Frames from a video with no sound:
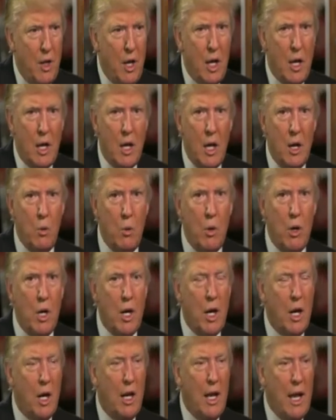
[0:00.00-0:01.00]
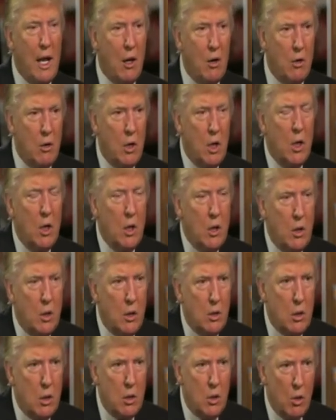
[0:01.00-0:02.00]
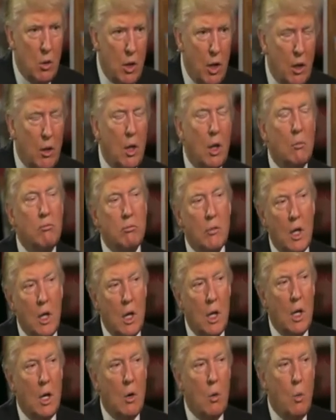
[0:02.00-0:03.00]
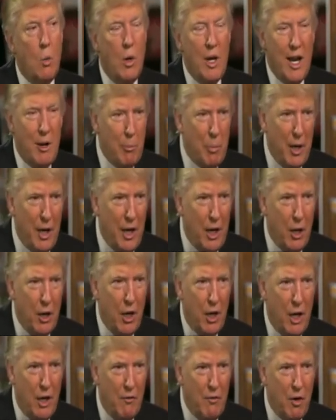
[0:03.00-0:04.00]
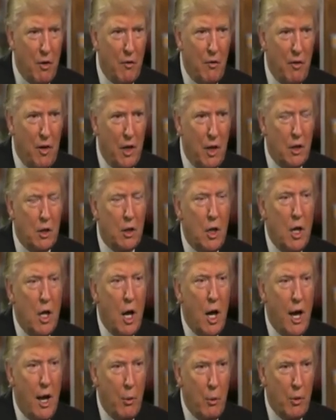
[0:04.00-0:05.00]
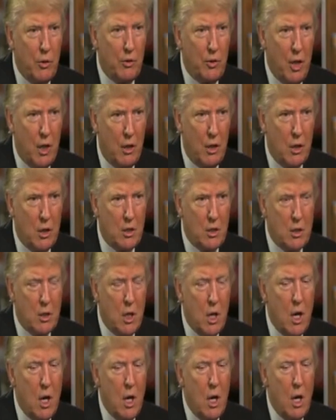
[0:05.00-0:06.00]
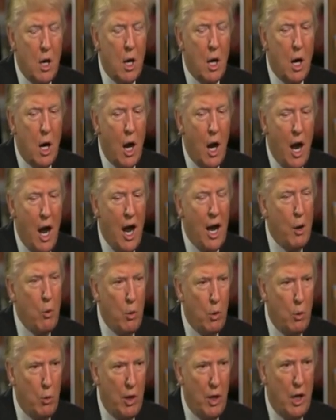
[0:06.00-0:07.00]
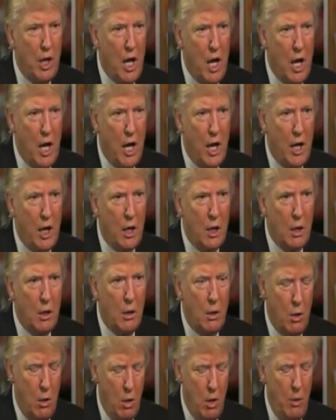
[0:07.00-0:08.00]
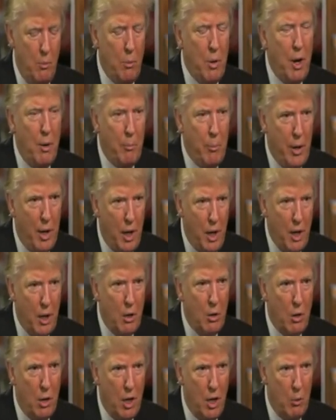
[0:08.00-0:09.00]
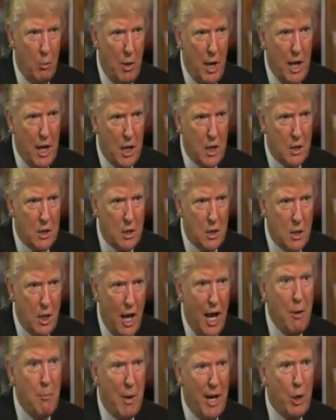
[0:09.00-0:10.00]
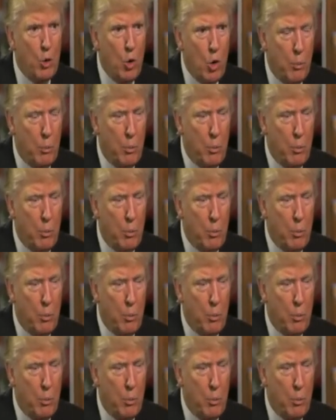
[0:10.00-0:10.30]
and we're not allowed to do anything. We're not playing on an even field. I will say this. I will rely on Pompeo and Mattis and my group.